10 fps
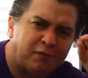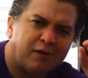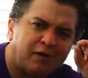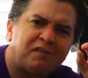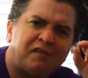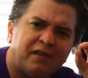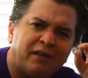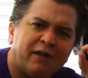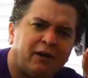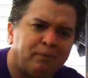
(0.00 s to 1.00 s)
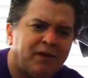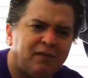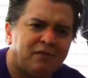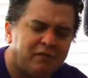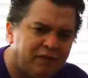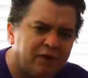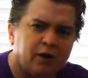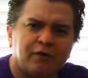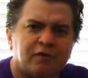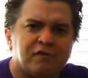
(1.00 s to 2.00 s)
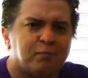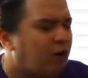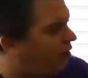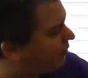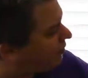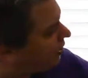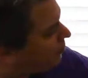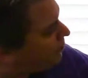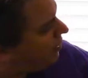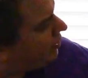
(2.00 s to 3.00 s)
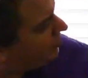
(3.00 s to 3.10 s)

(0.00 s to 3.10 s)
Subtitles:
You can see the little pieces in there. They're small, they're not big.